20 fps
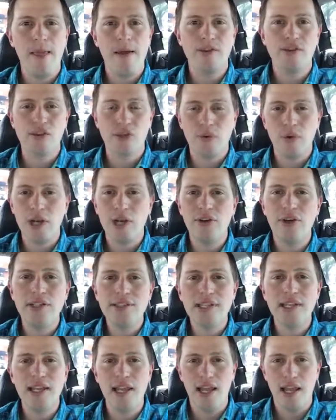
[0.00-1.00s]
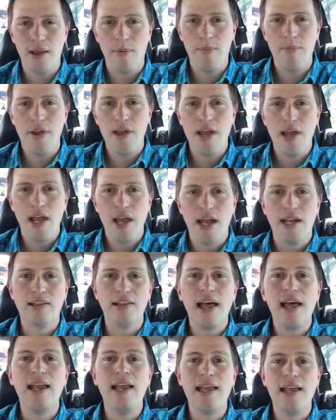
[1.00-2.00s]
Surrender it to him and
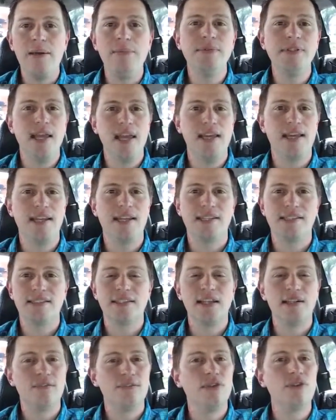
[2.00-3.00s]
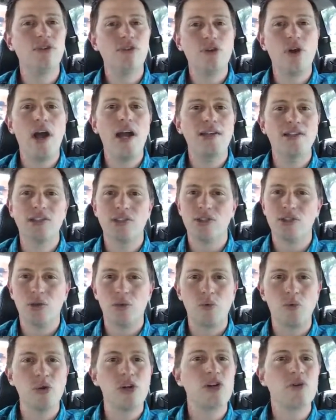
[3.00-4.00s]
let him take it. Instead of you trying to
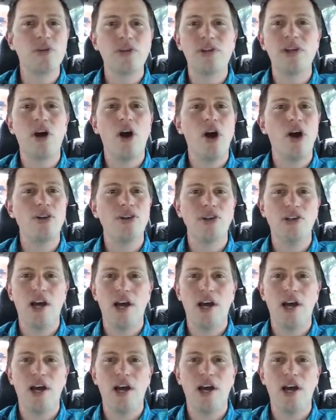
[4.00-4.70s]
work really hard to